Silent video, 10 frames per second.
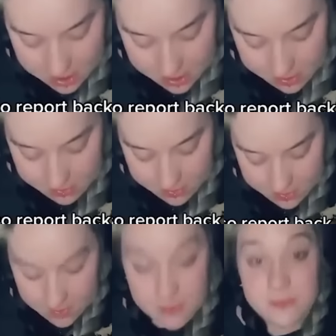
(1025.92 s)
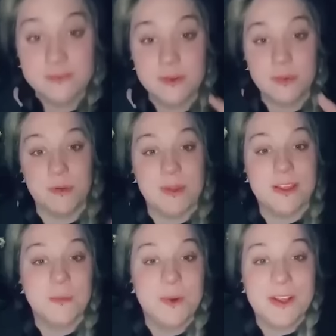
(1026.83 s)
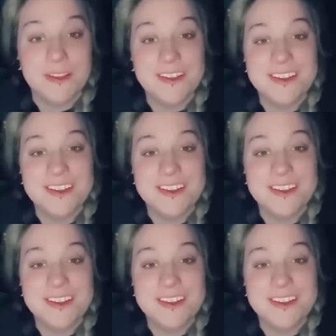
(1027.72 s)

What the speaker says: So I'll report back in the morning.